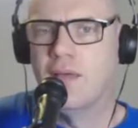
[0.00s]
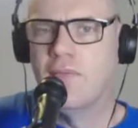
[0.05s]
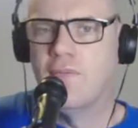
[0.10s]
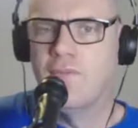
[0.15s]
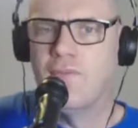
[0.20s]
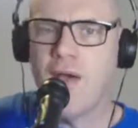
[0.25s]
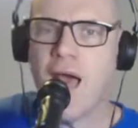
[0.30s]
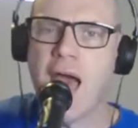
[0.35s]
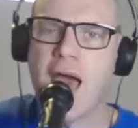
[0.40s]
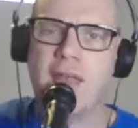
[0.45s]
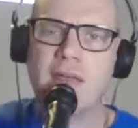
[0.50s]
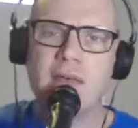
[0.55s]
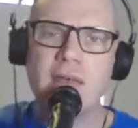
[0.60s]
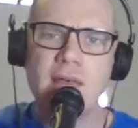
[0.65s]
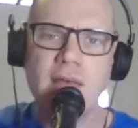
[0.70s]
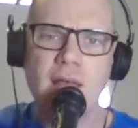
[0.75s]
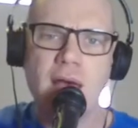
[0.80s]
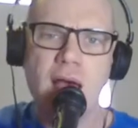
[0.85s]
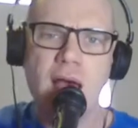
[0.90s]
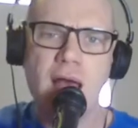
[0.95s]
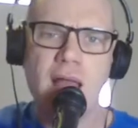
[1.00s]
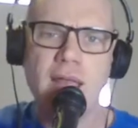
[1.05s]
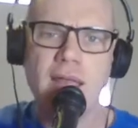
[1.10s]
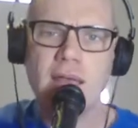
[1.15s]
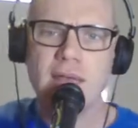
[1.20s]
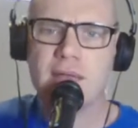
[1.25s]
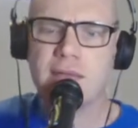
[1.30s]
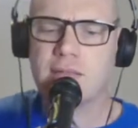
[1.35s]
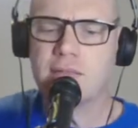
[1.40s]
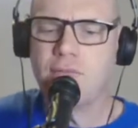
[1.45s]
invited all
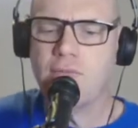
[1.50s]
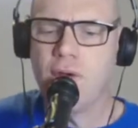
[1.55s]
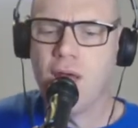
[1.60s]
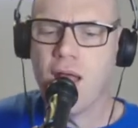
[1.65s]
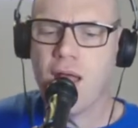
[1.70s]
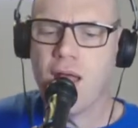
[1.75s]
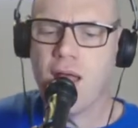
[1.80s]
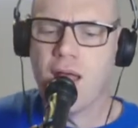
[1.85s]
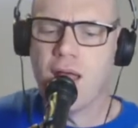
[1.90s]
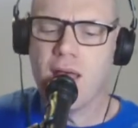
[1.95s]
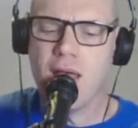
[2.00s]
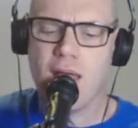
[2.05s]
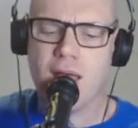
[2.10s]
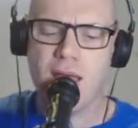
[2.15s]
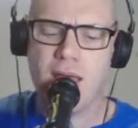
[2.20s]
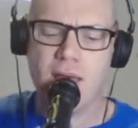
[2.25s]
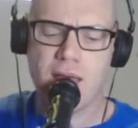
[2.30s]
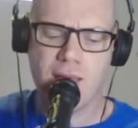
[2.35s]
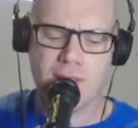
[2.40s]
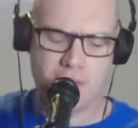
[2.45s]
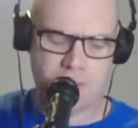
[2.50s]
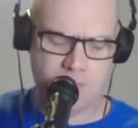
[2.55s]
his friends.